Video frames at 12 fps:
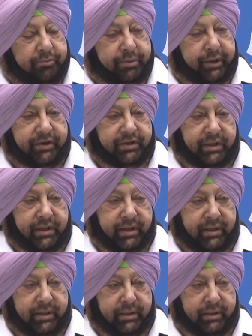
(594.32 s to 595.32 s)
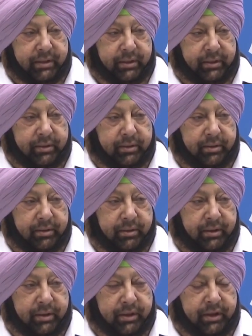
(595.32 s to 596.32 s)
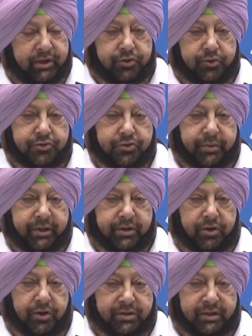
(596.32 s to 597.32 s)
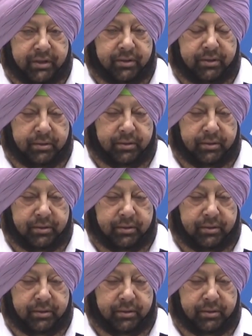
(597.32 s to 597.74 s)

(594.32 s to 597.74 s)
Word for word: Previously, it used to be crossing